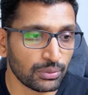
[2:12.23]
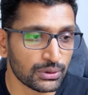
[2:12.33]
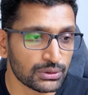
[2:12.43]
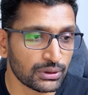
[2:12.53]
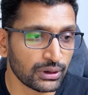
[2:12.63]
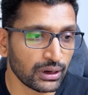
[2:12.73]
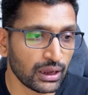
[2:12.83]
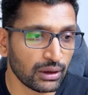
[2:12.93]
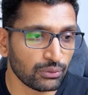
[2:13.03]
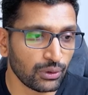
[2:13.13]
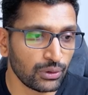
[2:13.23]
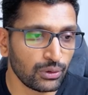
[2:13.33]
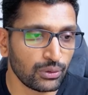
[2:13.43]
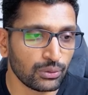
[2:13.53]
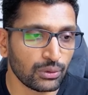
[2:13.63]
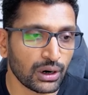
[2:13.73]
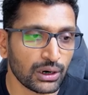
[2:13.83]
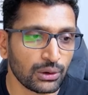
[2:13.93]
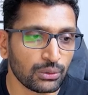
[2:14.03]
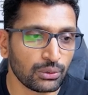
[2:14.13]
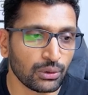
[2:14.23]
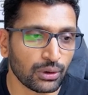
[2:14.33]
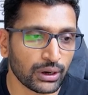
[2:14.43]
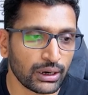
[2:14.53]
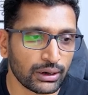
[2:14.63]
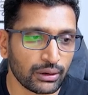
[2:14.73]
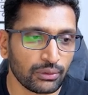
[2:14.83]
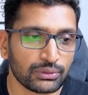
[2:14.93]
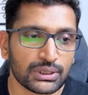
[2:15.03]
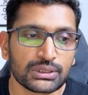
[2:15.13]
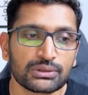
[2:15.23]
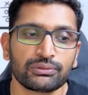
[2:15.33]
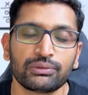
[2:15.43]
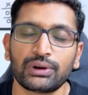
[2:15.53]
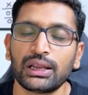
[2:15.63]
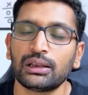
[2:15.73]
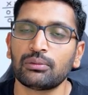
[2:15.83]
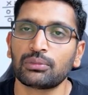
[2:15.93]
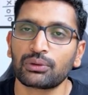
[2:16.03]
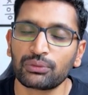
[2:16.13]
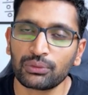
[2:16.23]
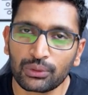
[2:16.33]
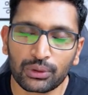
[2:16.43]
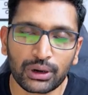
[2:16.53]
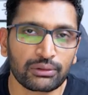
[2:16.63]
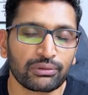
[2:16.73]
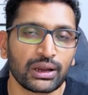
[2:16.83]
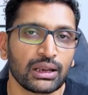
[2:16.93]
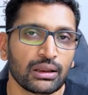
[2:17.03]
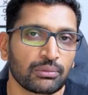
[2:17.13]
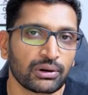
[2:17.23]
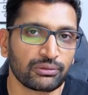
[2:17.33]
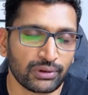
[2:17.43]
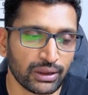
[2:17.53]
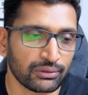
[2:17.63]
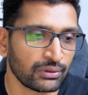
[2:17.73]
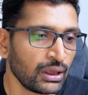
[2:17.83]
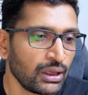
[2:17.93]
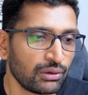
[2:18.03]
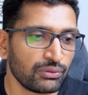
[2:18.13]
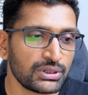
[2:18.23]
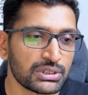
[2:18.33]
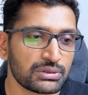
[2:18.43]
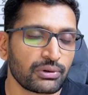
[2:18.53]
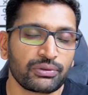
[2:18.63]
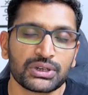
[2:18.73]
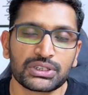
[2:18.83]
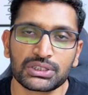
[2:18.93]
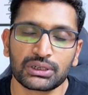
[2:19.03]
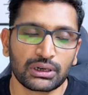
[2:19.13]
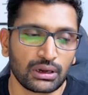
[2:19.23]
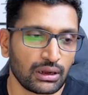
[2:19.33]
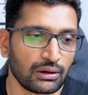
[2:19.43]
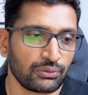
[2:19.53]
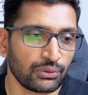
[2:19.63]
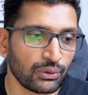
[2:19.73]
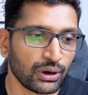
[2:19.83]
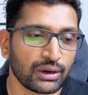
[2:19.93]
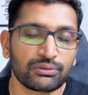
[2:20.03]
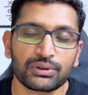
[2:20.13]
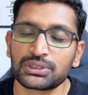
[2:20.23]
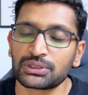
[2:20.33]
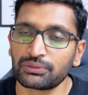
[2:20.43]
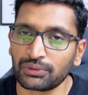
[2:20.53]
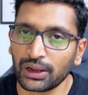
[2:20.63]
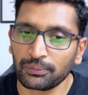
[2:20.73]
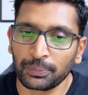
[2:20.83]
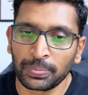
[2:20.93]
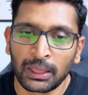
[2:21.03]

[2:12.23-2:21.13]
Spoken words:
repository, I want to undo or get rid of these file number 4 and file number 5, which is for feature 4 and feature 5.